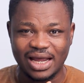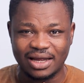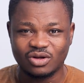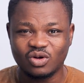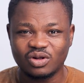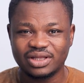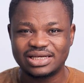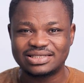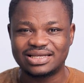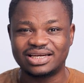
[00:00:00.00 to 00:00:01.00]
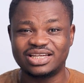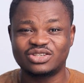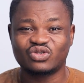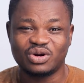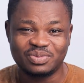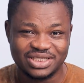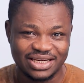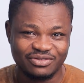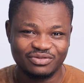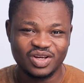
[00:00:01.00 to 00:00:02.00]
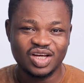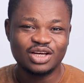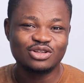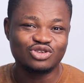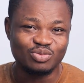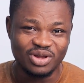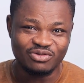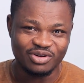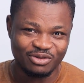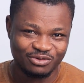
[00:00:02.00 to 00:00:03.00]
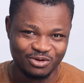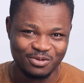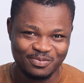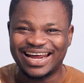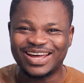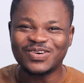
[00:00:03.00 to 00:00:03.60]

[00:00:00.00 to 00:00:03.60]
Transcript: I call this the descriptive to be verb form. And I